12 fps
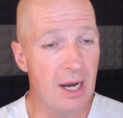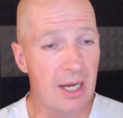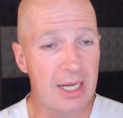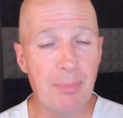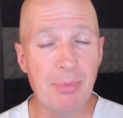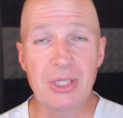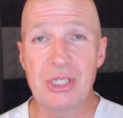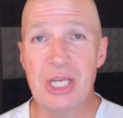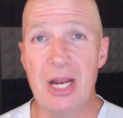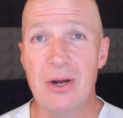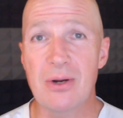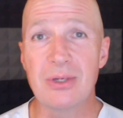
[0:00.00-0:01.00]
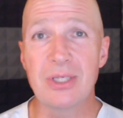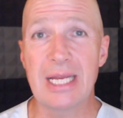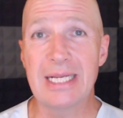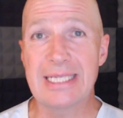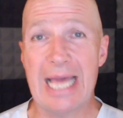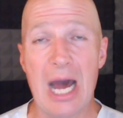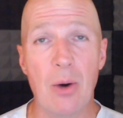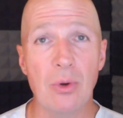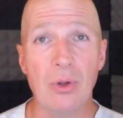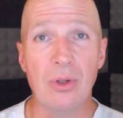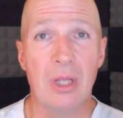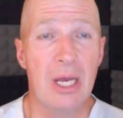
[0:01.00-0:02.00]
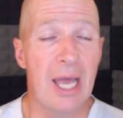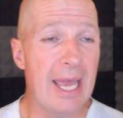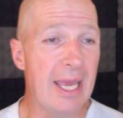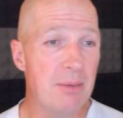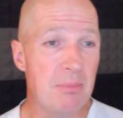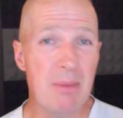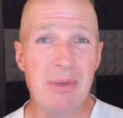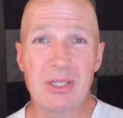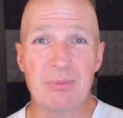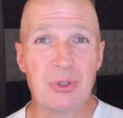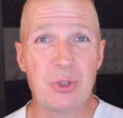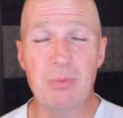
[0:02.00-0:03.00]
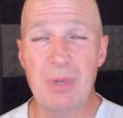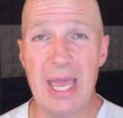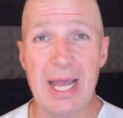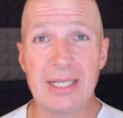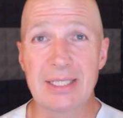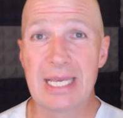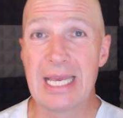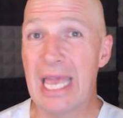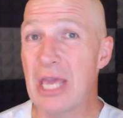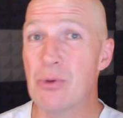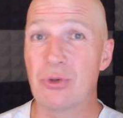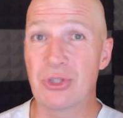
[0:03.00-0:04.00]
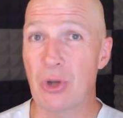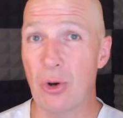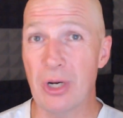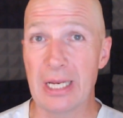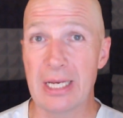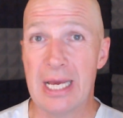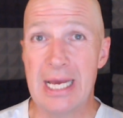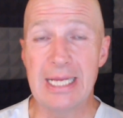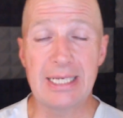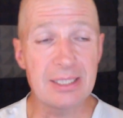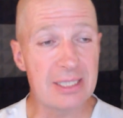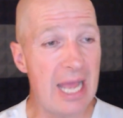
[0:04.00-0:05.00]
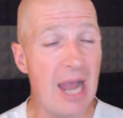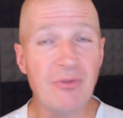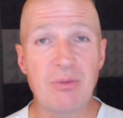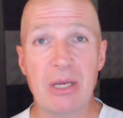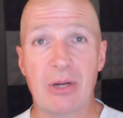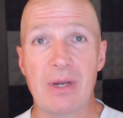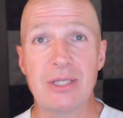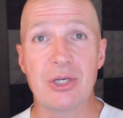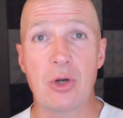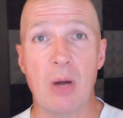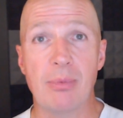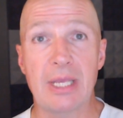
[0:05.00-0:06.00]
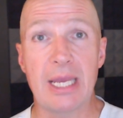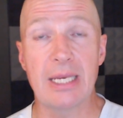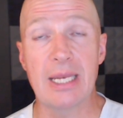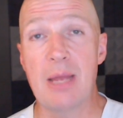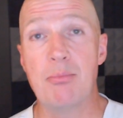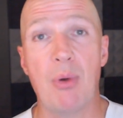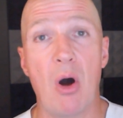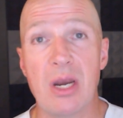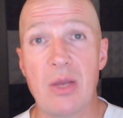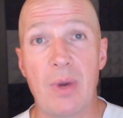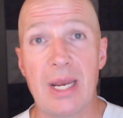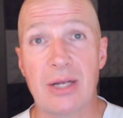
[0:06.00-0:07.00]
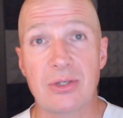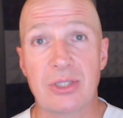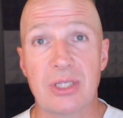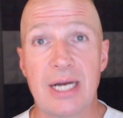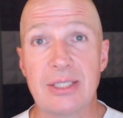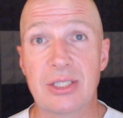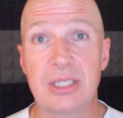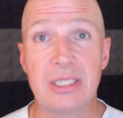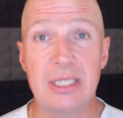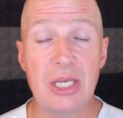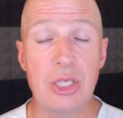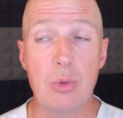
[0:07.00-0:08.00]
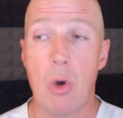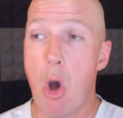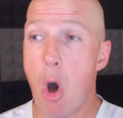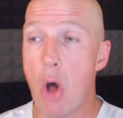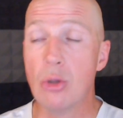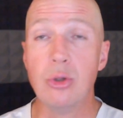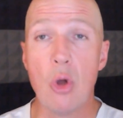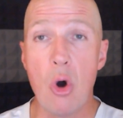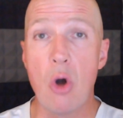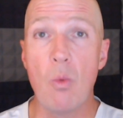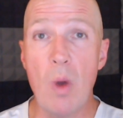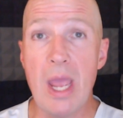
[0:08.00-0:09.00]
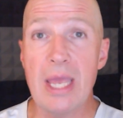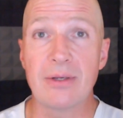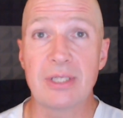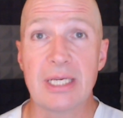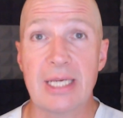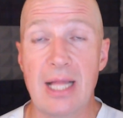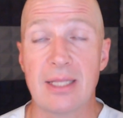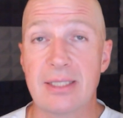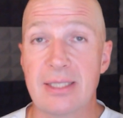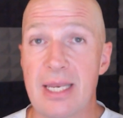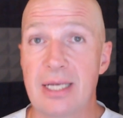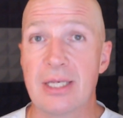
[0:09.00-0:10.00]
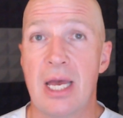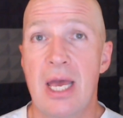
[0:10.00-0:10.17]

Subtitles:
a couple of chairs and a towel and maybe some soup cans can get you started. It doesn't have to be crazy complicated, and body weight exercises can take you a long way using calisthenics.